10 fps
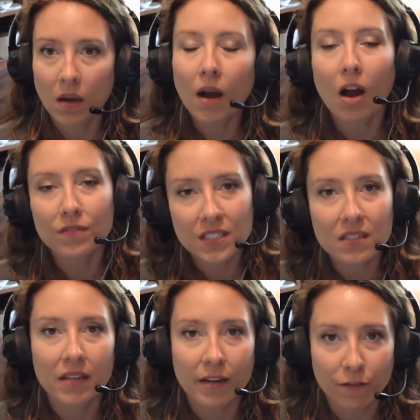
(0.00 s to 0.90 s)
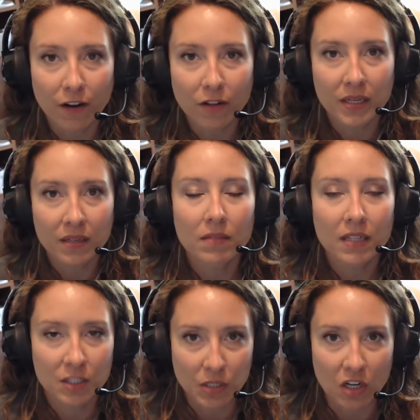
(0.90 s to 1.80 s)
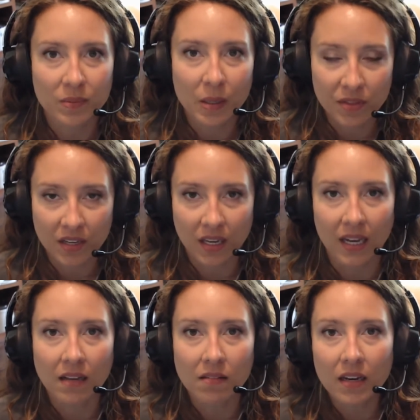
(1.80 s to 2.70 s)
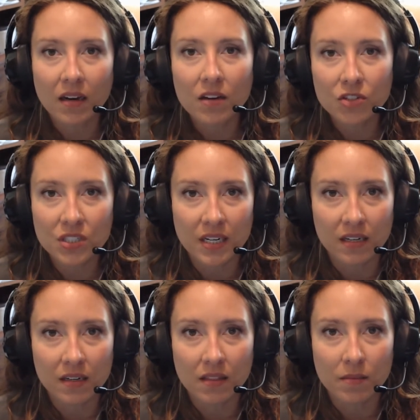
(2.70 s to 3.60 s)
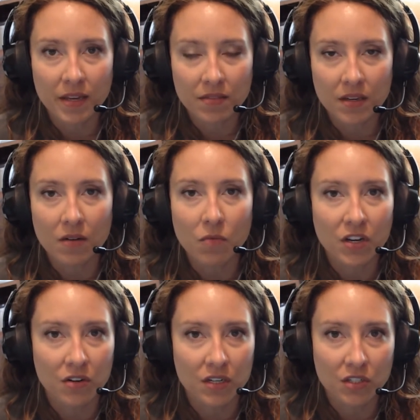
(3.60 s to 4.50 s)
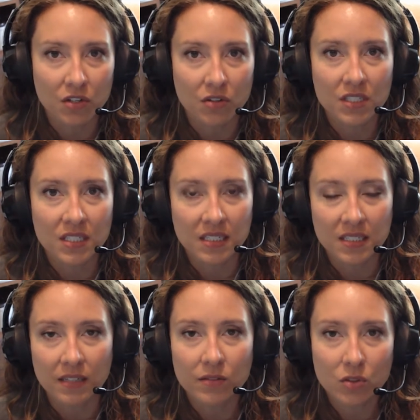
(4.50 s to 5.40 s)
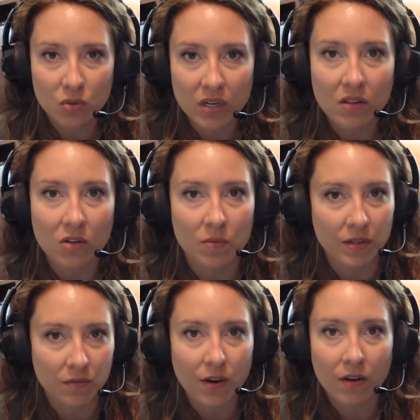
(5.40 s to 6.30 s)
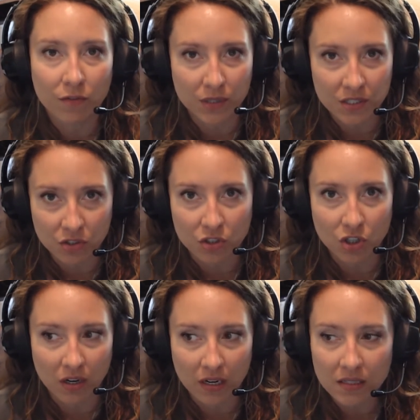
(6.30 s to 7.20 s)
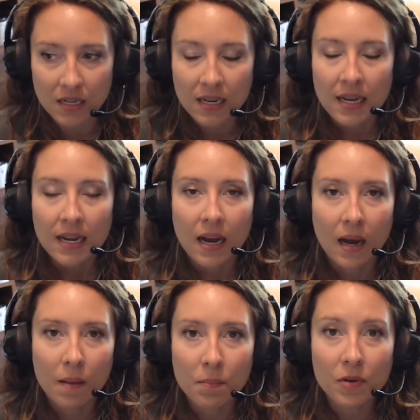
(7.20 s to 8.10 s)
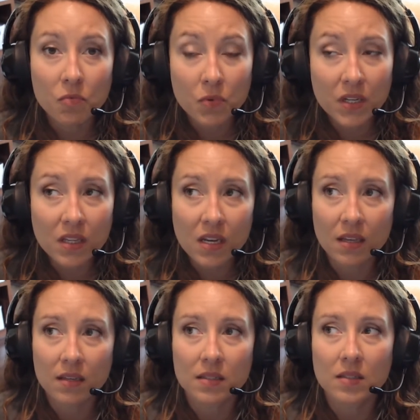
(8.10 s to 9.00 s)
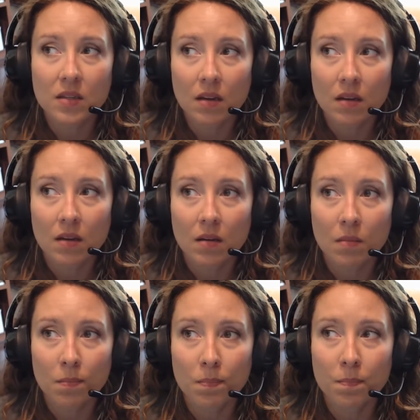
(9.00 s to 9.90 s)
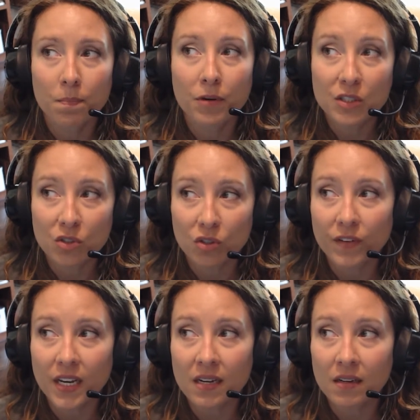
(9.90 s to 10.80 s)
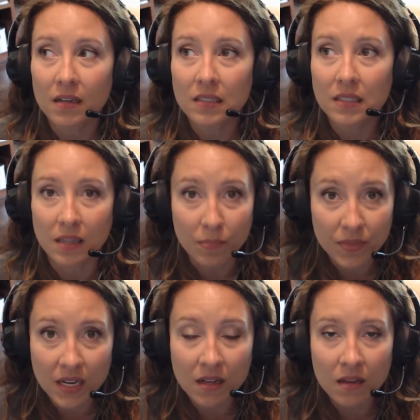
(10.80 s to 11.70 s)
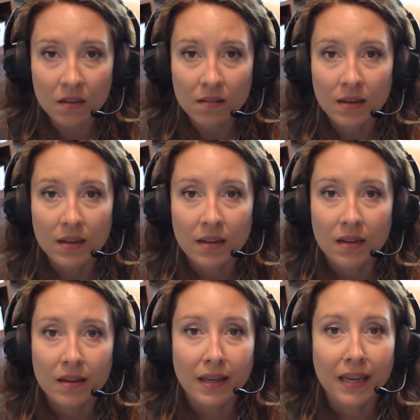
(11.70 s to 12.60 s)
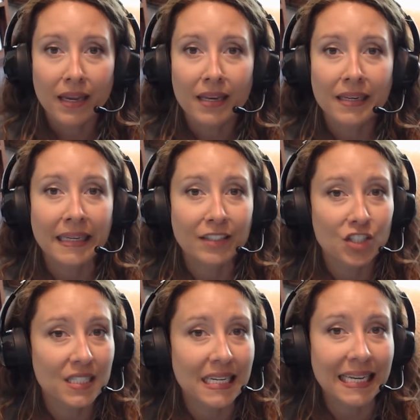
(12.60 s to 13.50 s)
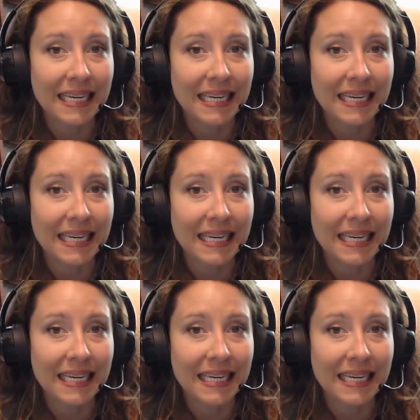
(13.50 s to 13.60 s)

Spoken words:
obviously, like following, as we talked about with the canning, like understanding the method and what you need to know to stay safe. So doing a little bit of research on it. But really is preserving something. Just